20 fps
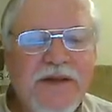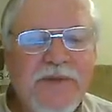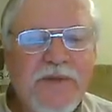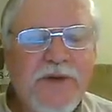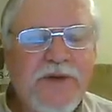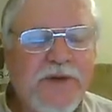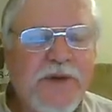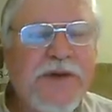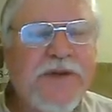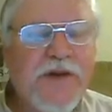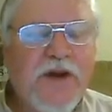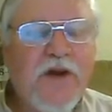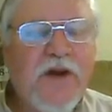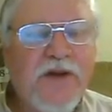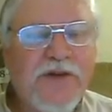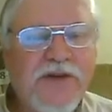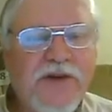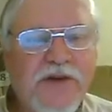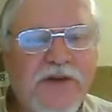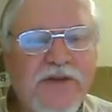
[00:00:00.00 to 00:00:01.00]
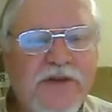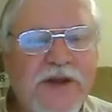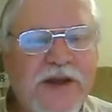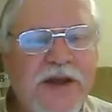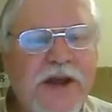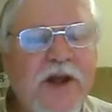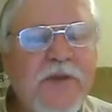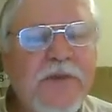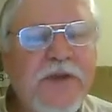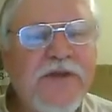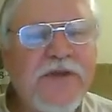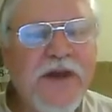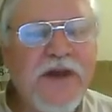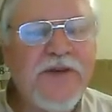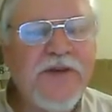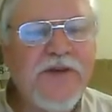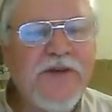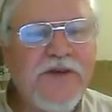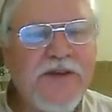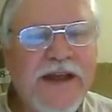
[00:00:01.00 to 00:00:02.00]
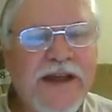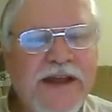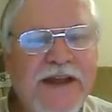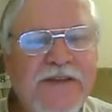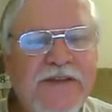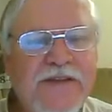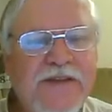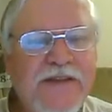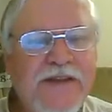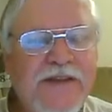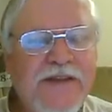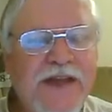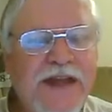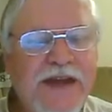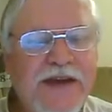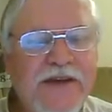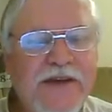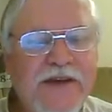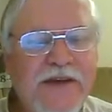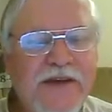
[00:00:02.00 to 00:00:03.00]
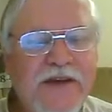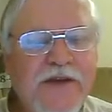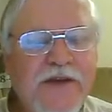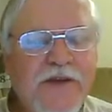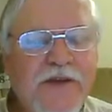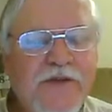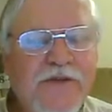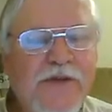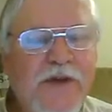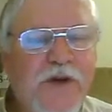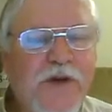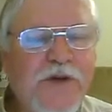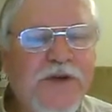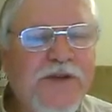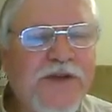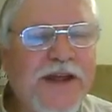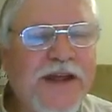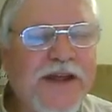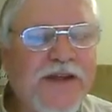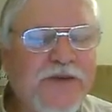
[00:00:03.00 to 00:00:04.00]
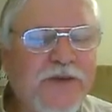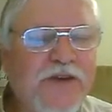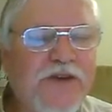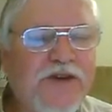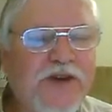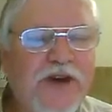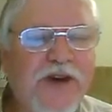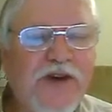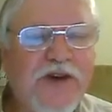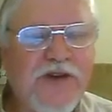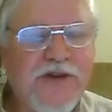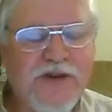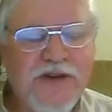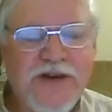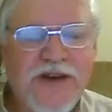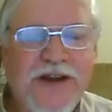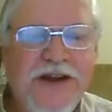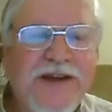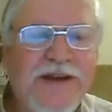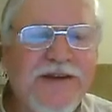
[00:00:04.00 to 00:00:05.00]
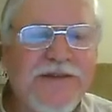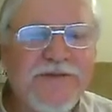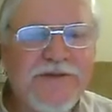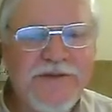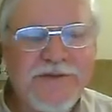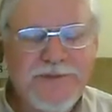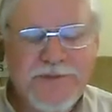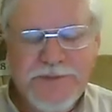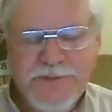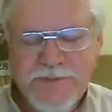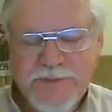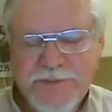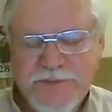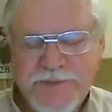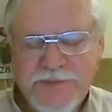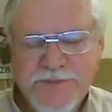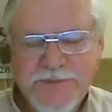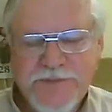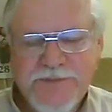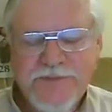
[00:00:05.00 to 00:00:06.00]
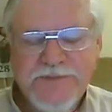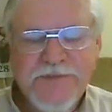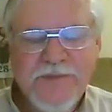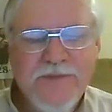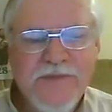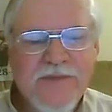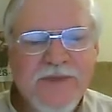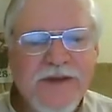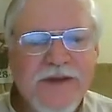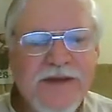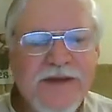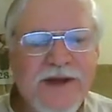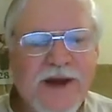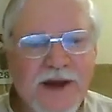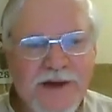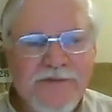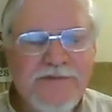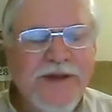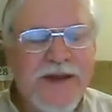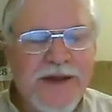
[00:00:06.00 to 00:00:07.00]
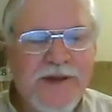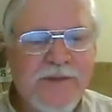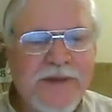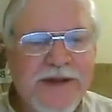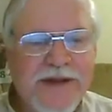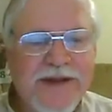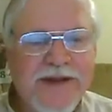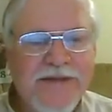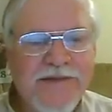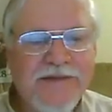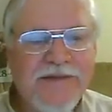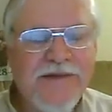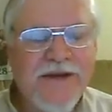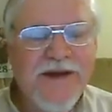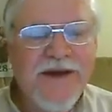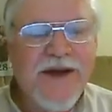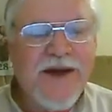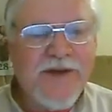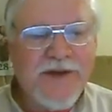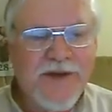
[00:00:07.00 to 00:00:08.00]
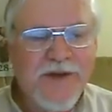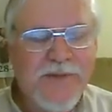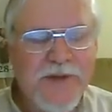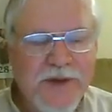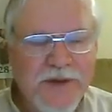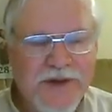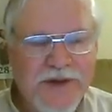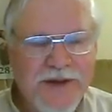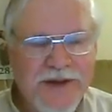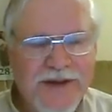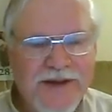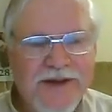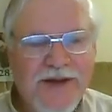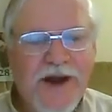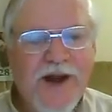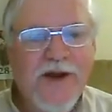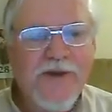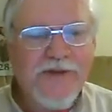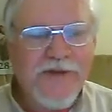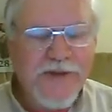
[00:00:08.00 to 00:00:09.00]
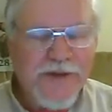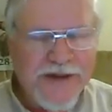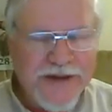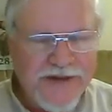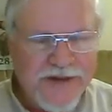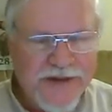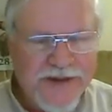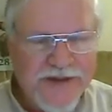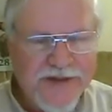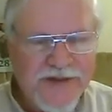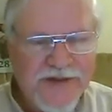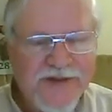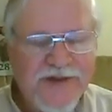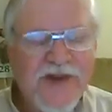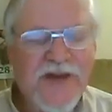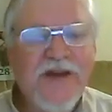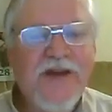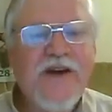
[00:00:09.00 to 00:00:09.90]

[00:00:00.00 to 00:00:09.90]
between the cultures, help us understand that those things we cherish and love, our family, our community, our traditions,